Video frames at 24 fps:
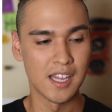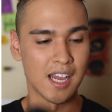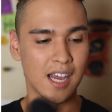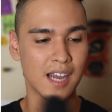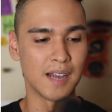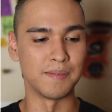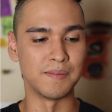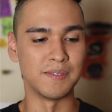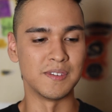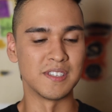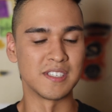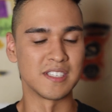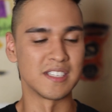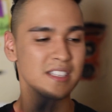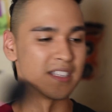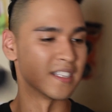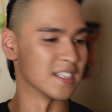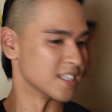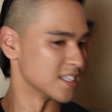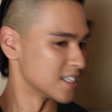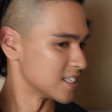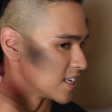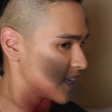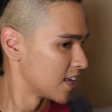I'm using
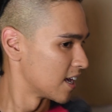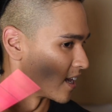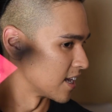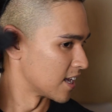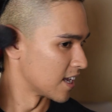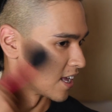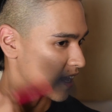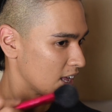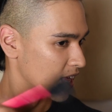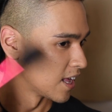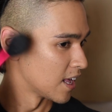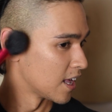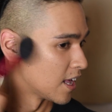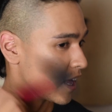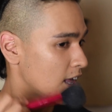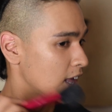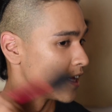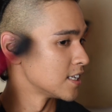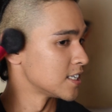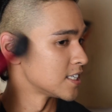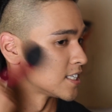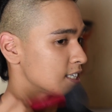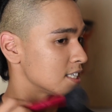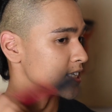this like
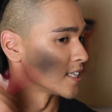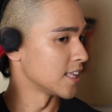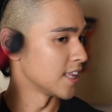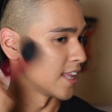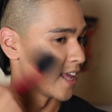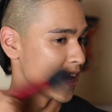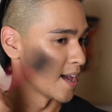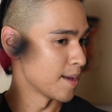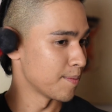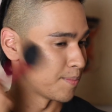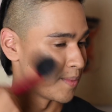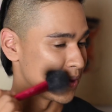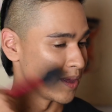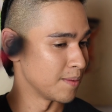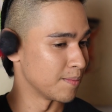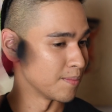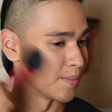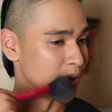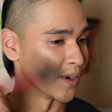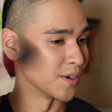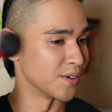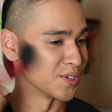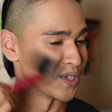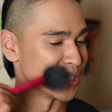slapping
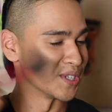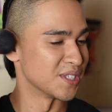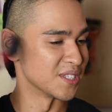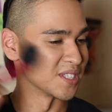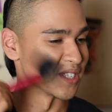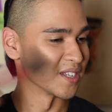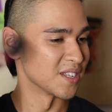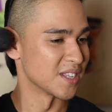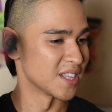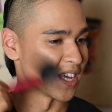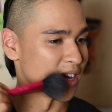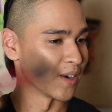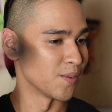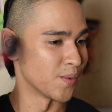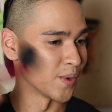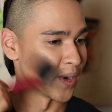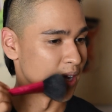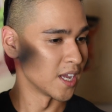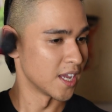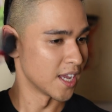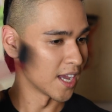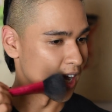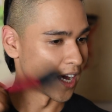motion so that way